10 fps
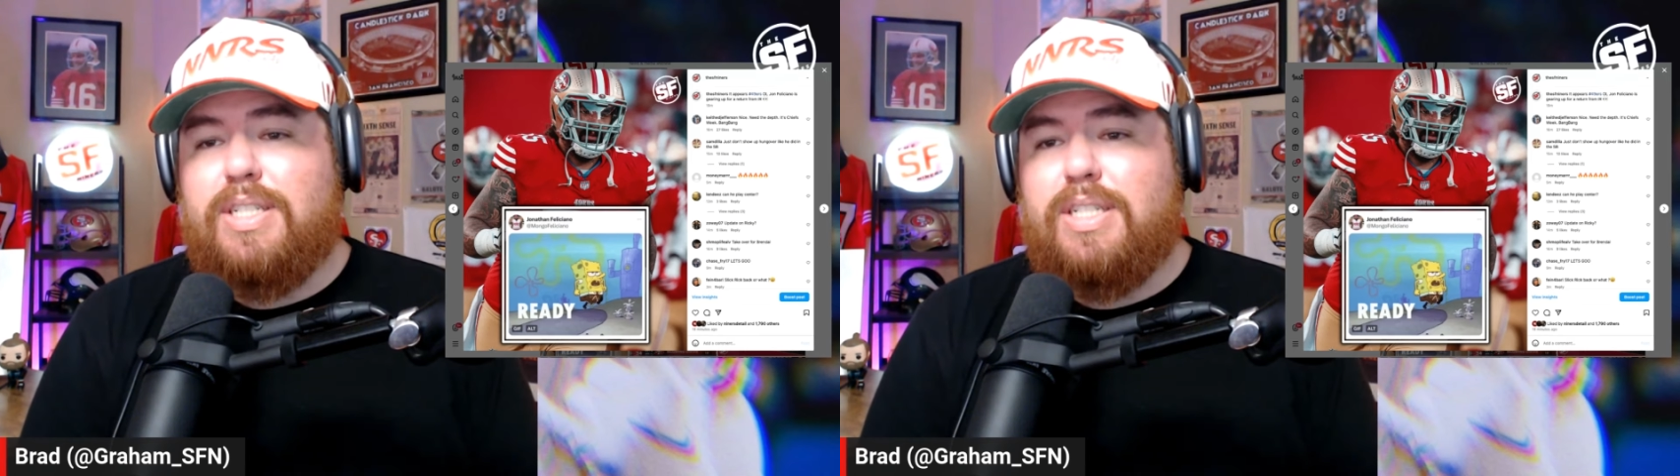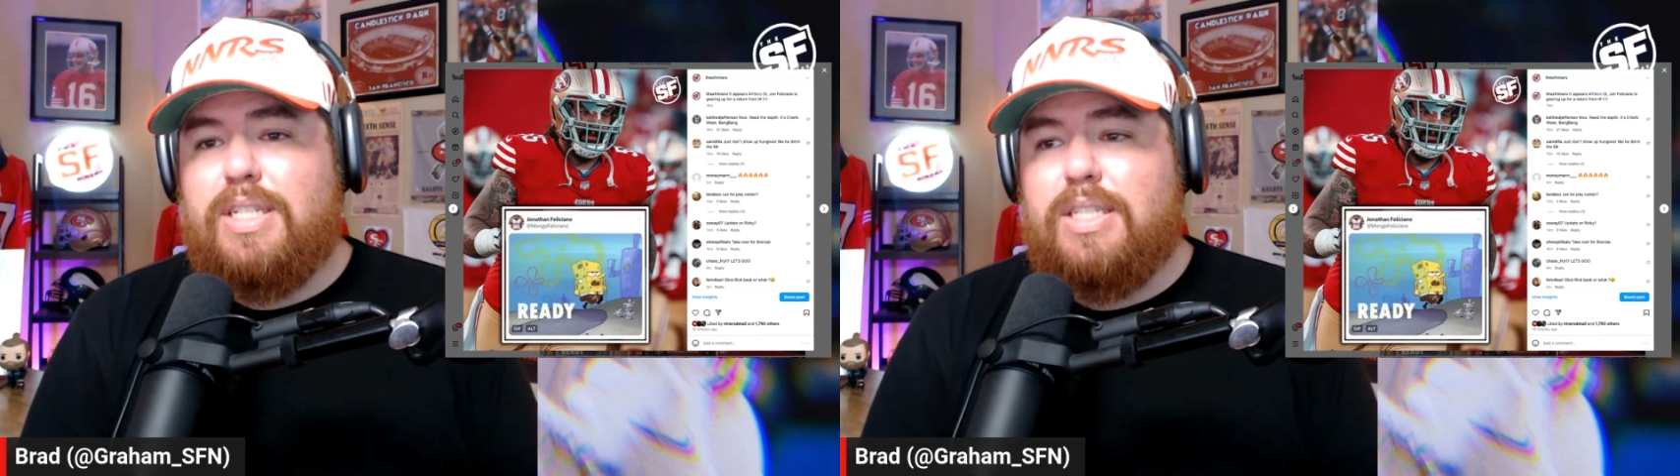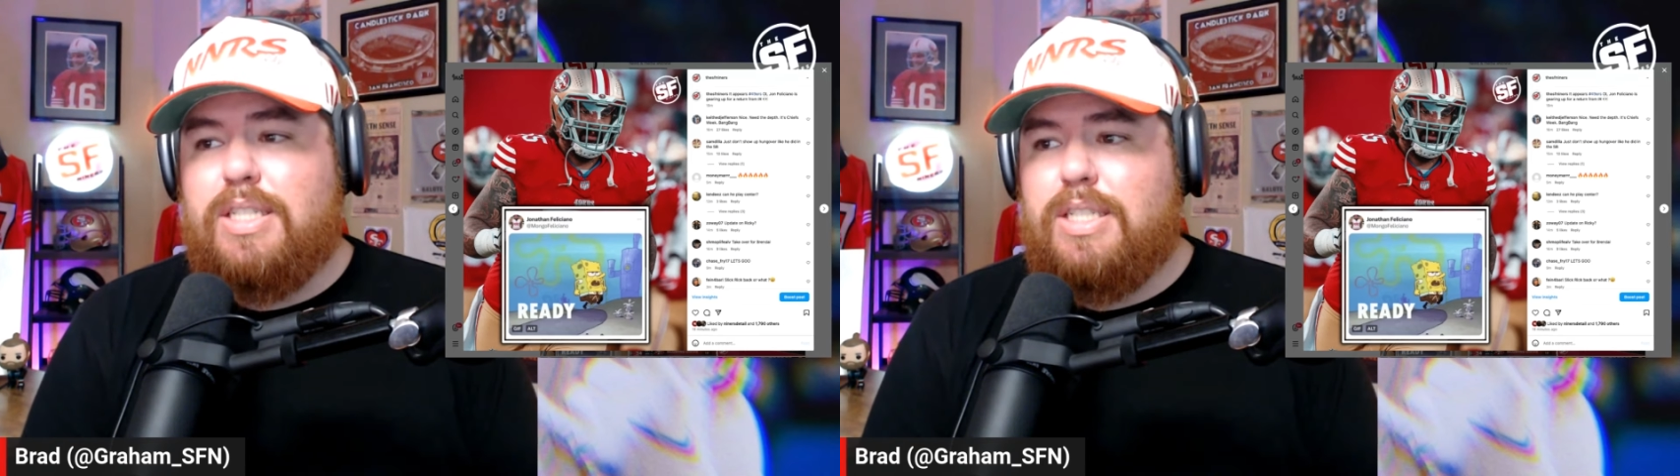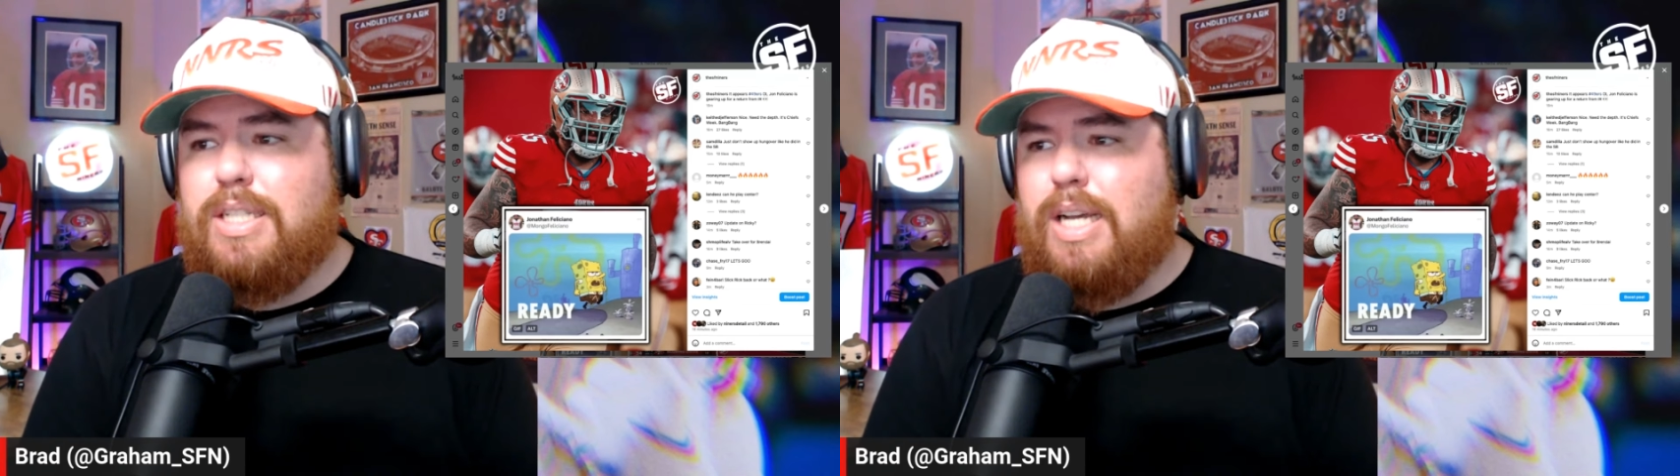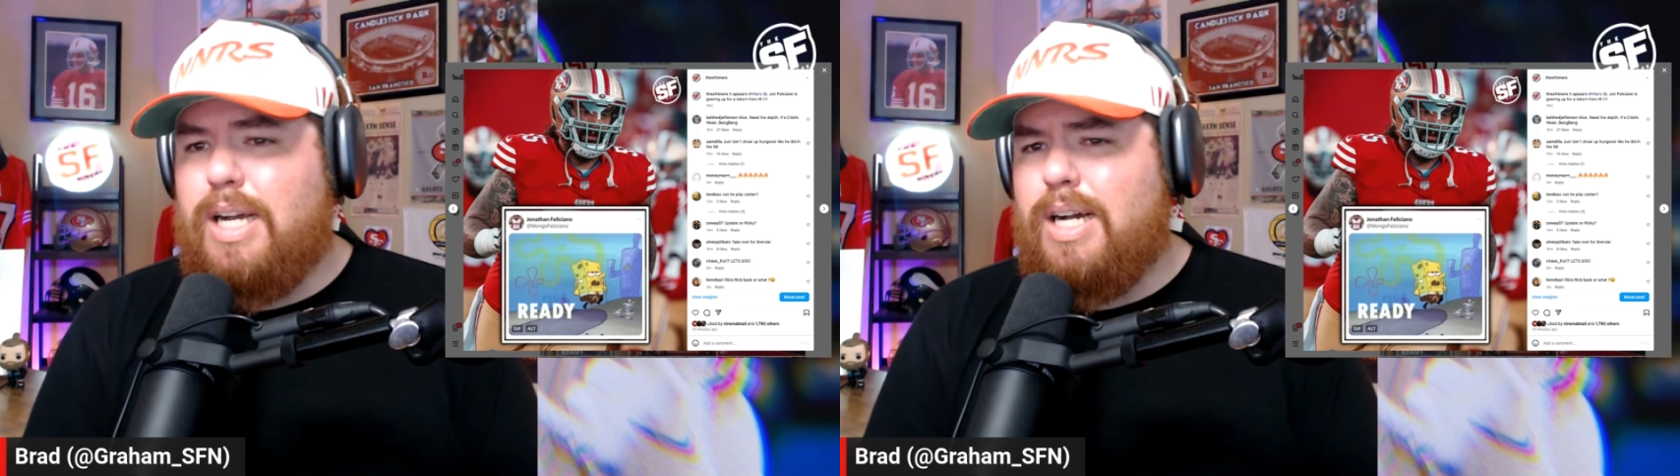since
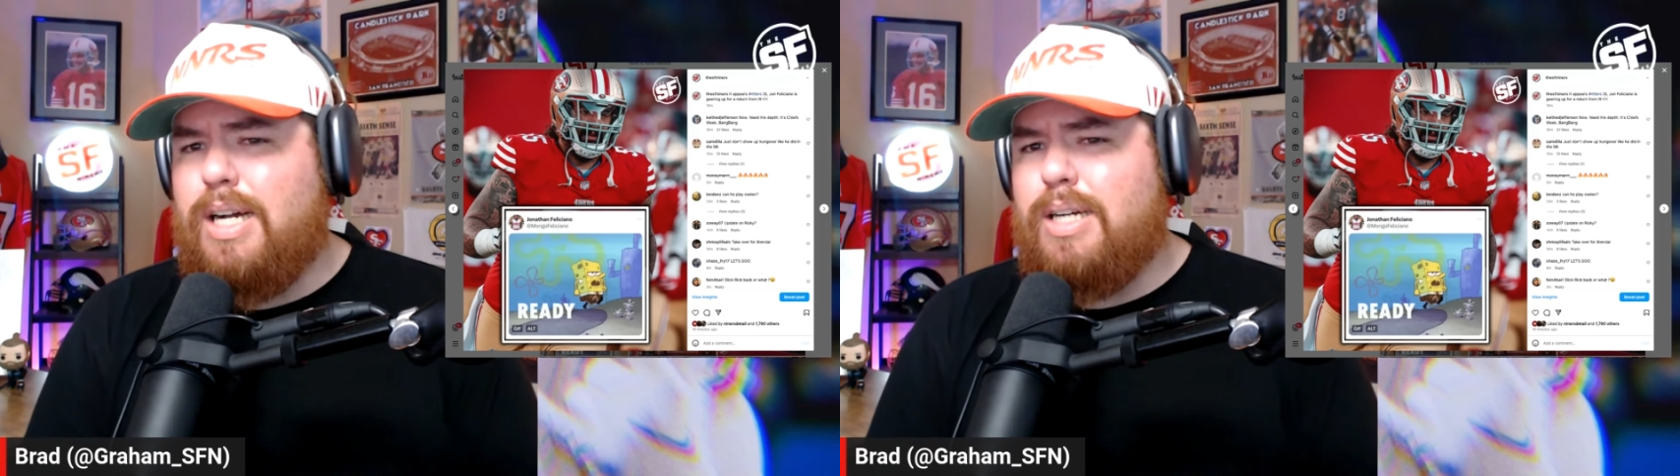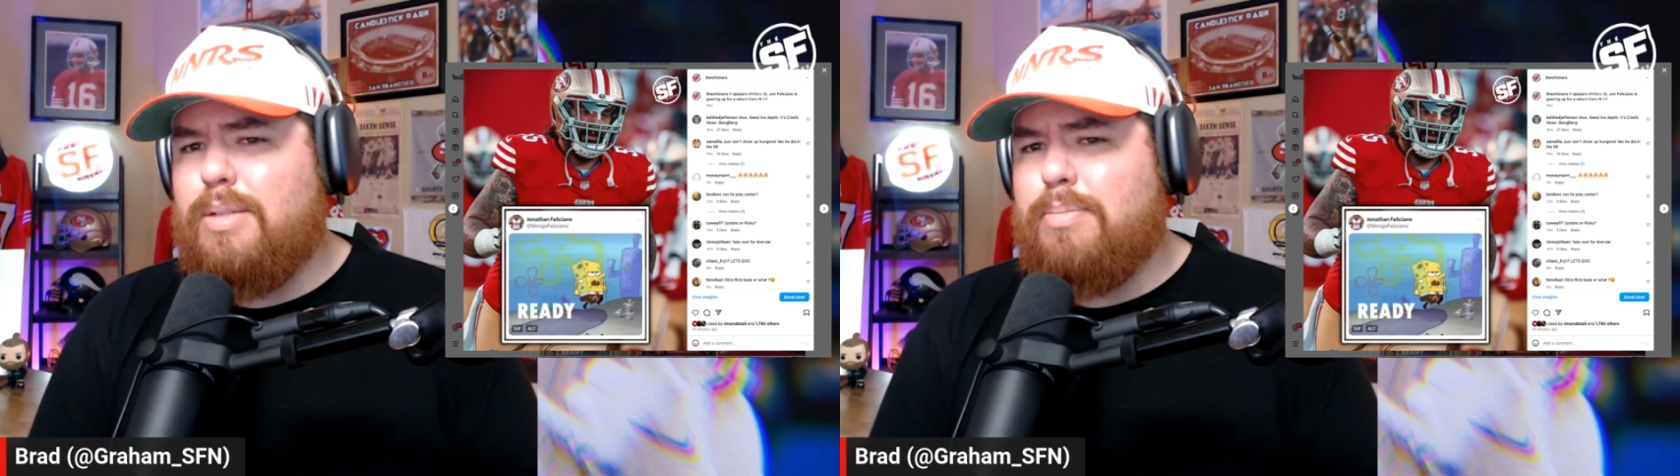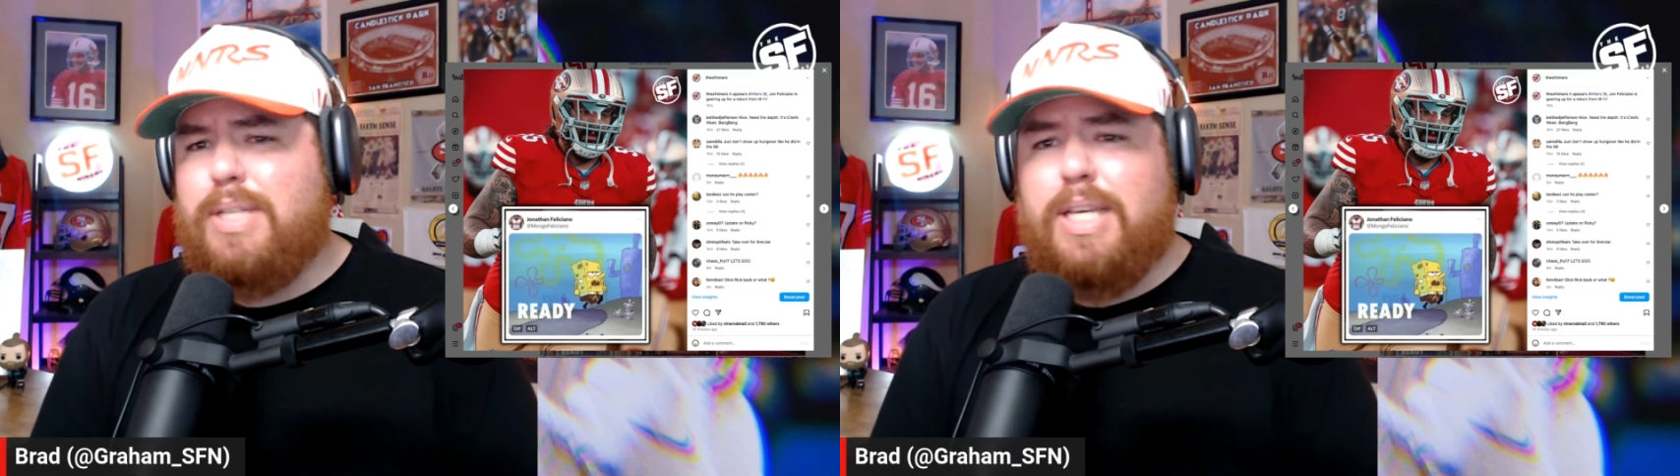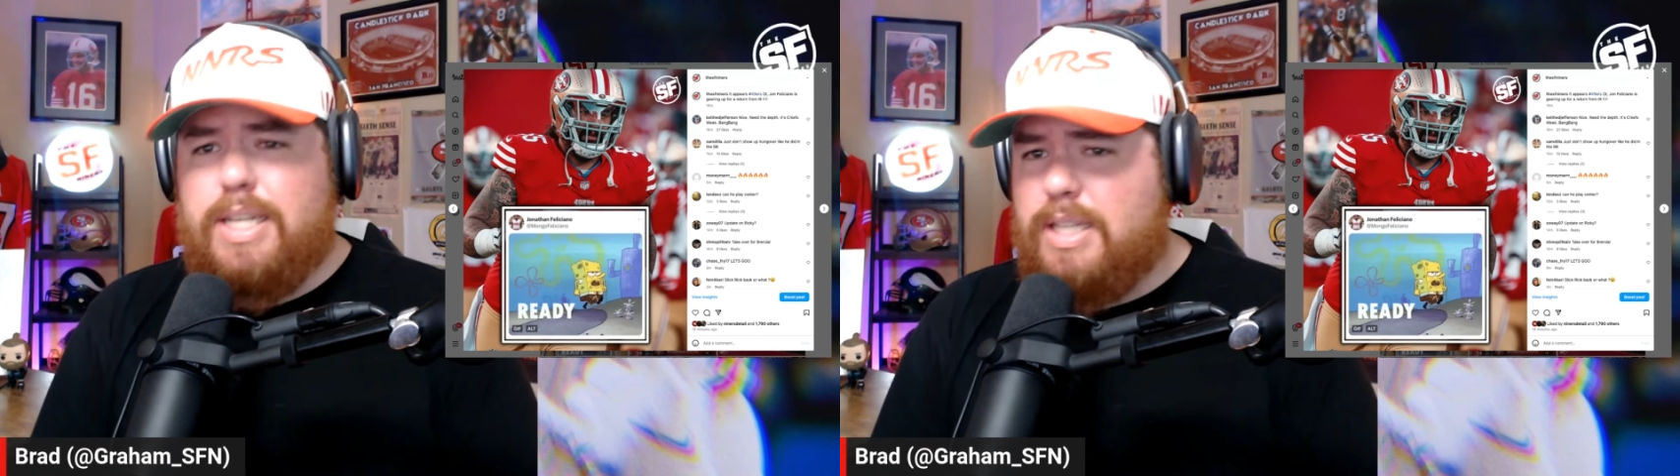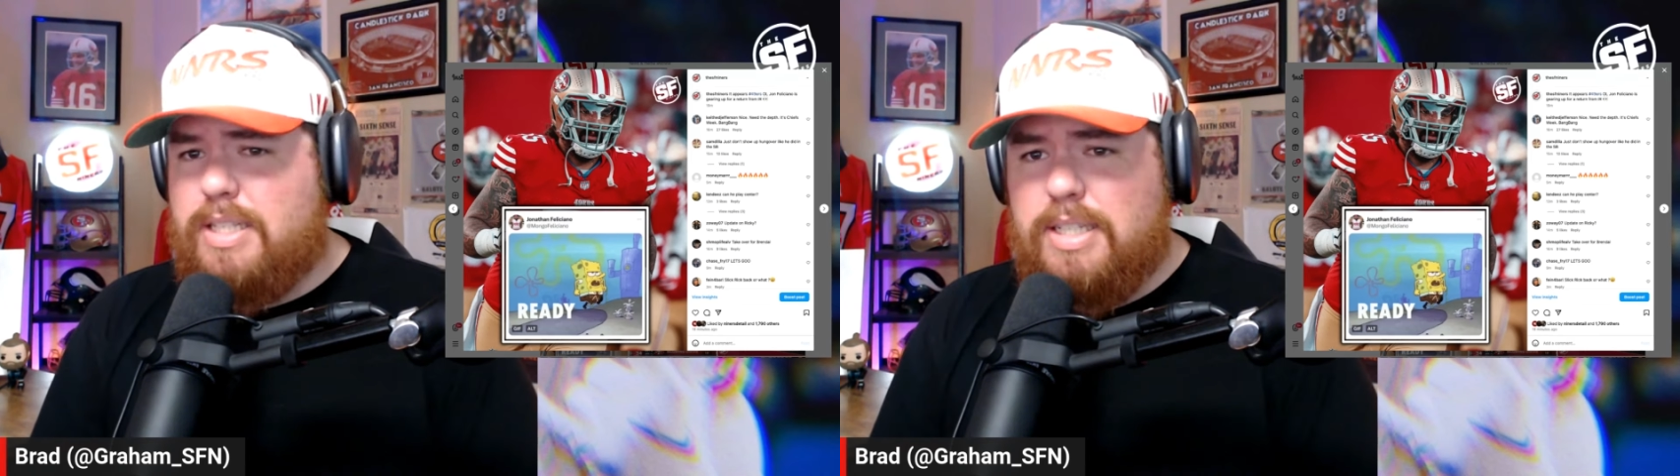uh, the beginning
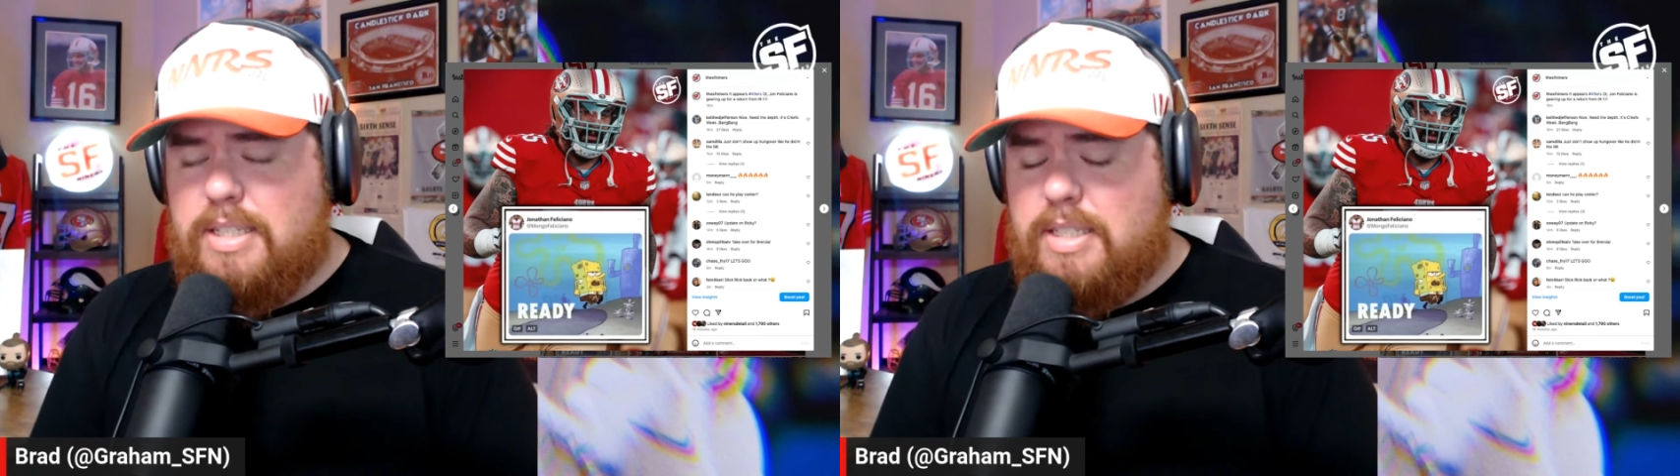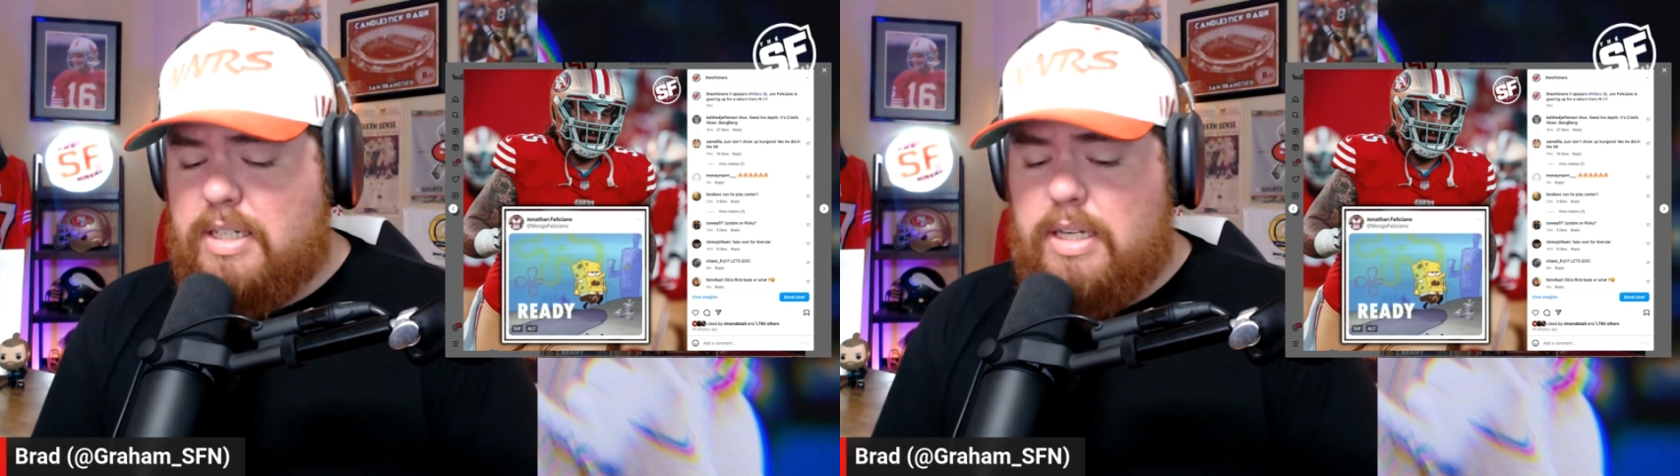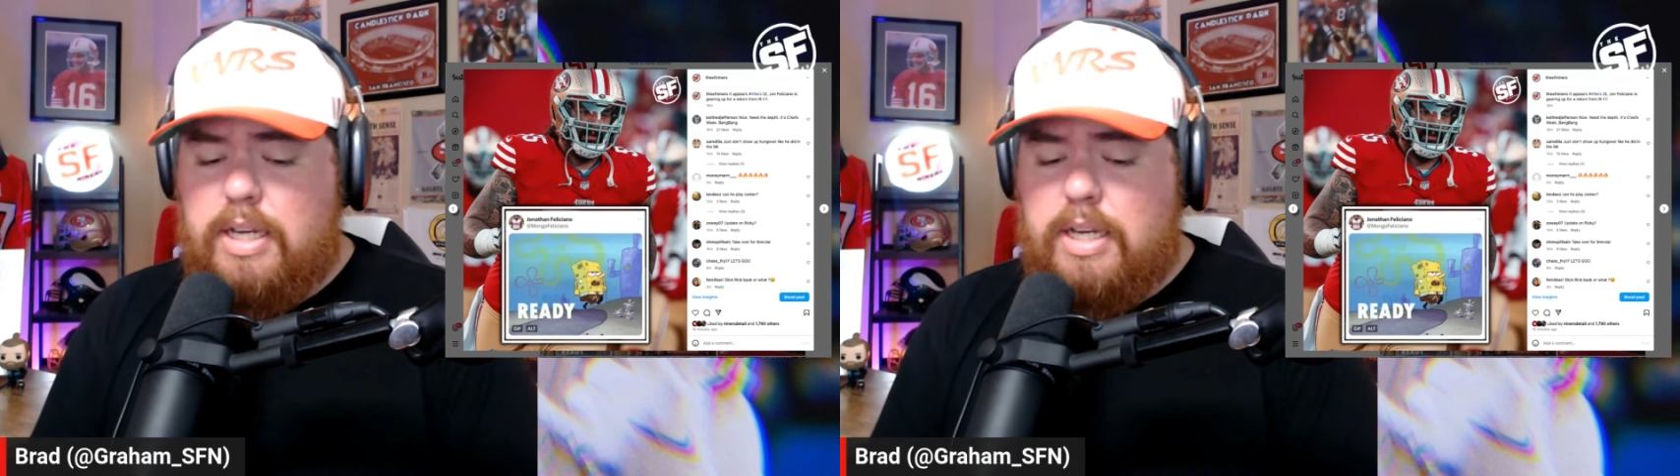of the season.